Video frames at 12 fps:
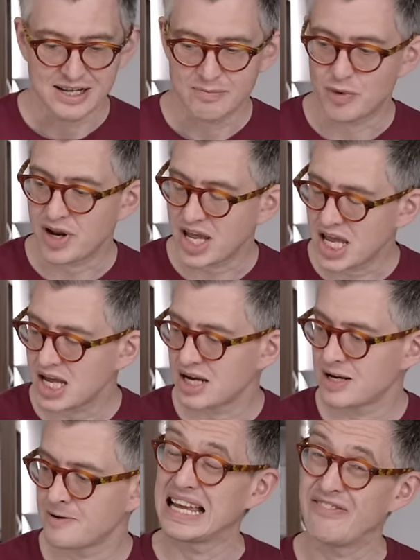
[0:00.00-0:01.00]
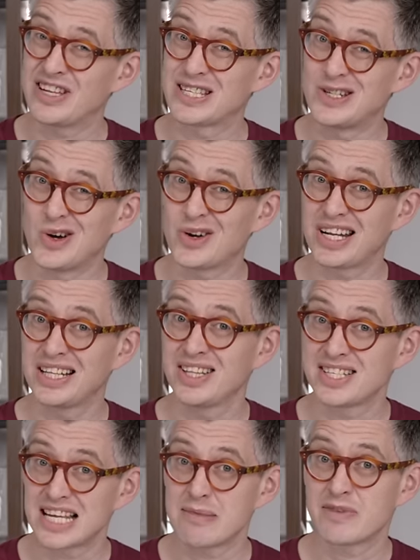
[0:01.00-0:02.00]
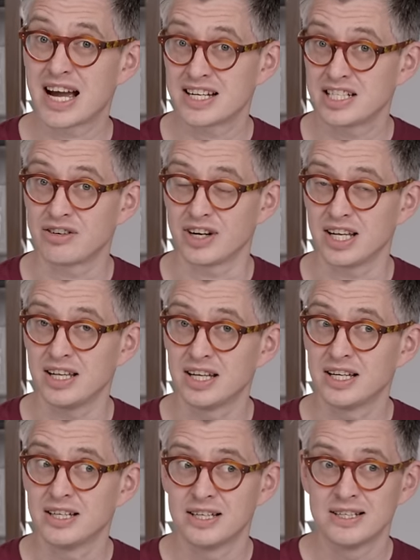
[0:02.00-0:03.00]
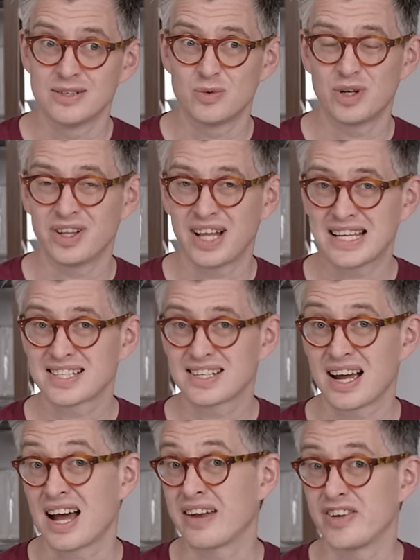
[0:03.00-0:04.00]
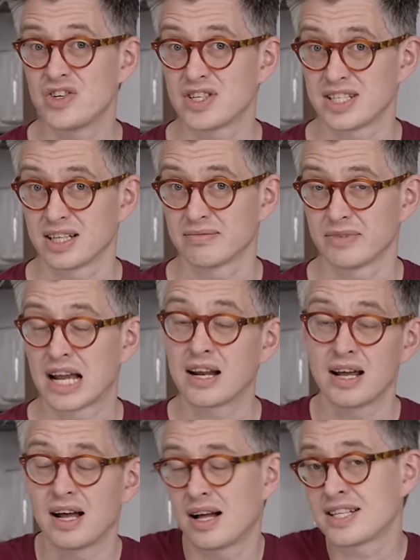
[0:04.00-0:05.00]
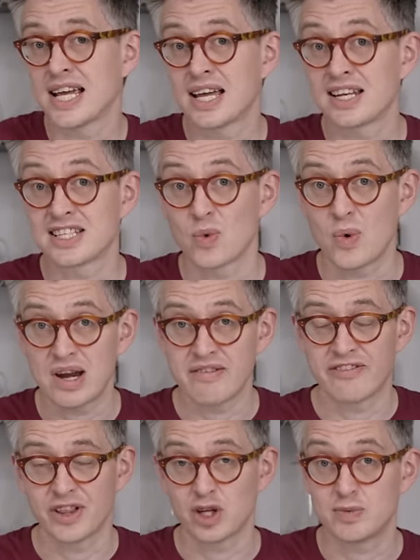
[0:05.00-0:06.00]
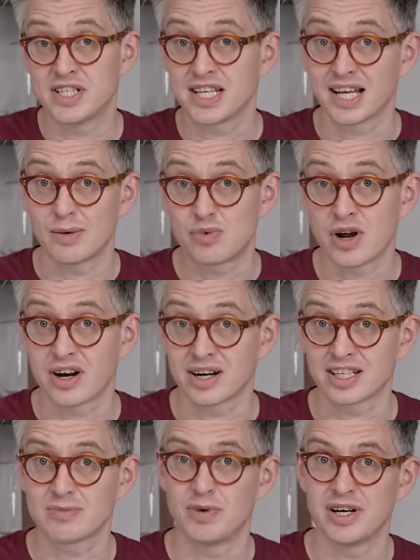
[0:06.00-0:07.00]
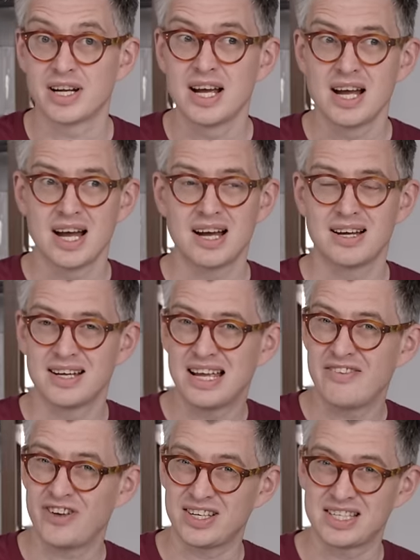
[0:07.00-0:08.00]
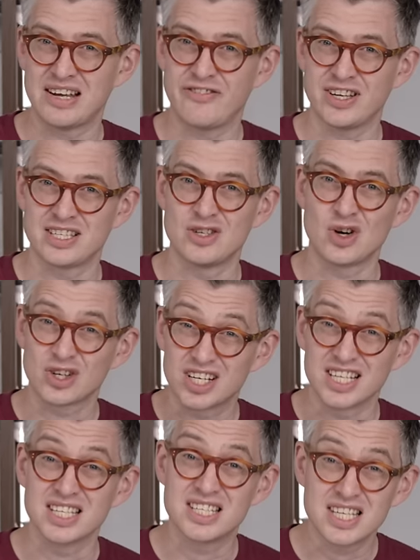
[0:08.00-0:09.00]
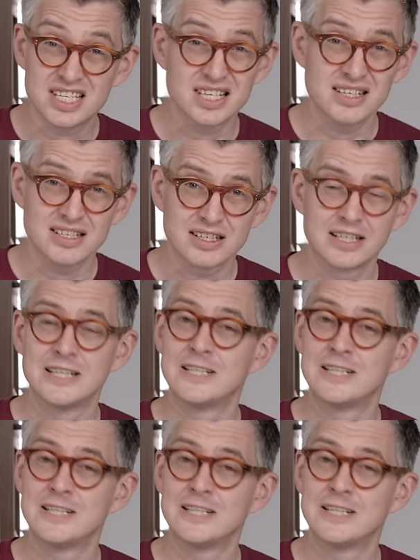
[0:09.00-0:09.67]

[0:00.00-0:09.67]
but here, if it's not in the same category, well, that's kind of interesting. I'll take it as a win for those particular products, but if it's, if it's not consistent,